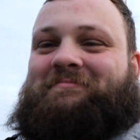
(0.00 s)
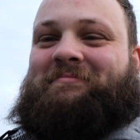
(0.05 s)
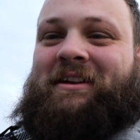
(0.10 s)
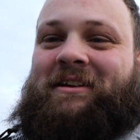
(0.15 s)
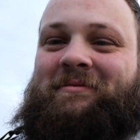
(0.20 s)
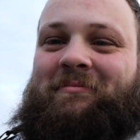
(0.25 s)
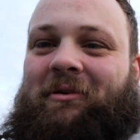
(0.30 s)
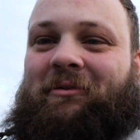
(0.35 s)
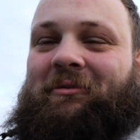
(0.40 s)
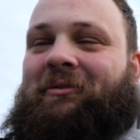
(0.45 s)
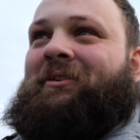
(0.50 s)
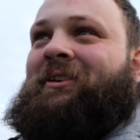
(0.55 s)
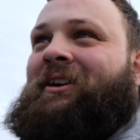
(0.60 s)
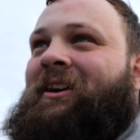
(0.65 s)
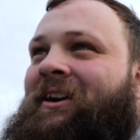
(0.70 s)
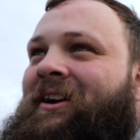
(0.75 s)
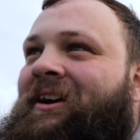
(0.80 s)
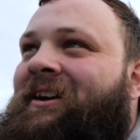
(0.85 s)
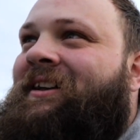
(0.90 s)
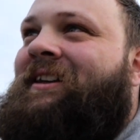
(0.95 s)
minimal
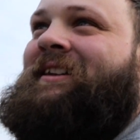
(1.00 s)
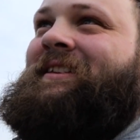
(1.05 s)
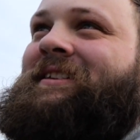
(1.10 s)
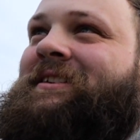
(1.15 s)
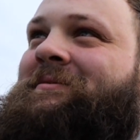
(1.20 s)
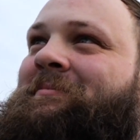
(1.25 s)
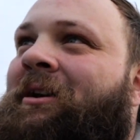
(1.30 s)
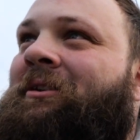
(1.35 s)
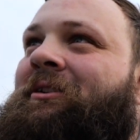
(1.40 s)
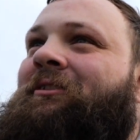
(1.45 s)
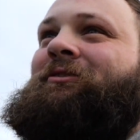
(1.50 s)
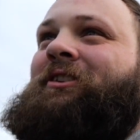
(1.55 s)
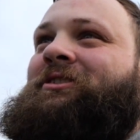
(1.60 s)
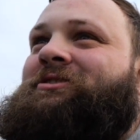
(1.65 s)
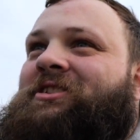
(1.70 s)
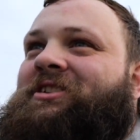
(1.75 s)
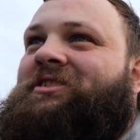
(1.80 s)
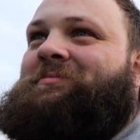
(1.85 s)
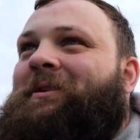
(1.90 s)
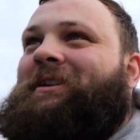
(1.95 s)
the amount of French
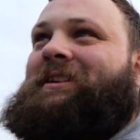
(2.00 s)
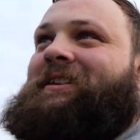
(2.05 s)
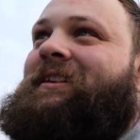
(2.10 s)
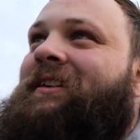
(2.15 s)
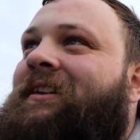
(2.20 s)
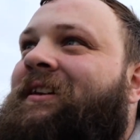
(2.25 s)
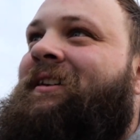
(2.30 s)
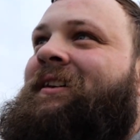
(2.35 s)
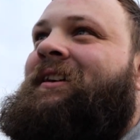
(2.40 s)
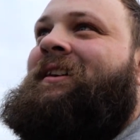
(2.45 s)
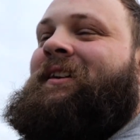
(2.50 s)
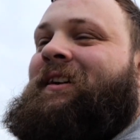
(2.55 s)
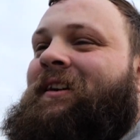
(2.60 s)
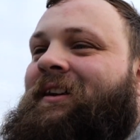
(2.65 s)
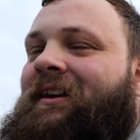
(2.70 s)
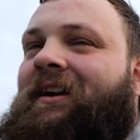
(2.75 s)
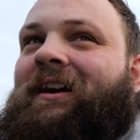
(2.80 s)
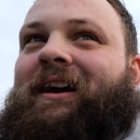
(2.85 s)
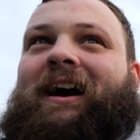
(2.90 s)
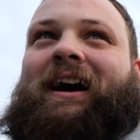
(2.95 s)
I speak,
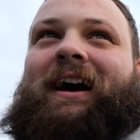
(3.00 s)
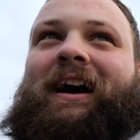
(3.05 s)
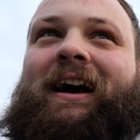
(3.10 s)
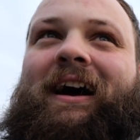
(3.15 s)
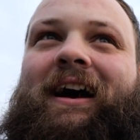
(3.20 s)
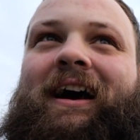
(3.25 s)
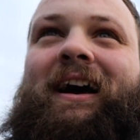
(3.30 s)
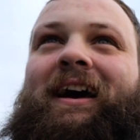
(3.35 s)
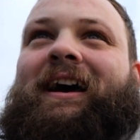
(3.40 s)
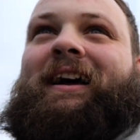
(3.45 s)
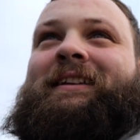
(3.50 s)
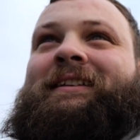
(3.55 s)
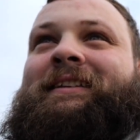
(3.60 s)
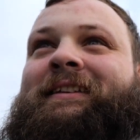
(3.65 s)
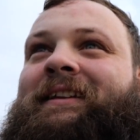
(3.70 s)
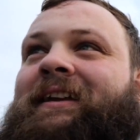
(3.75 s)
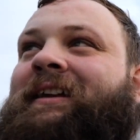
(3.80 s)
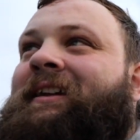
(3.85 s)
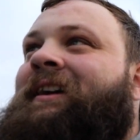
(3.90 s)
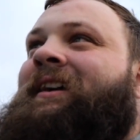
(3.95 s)
and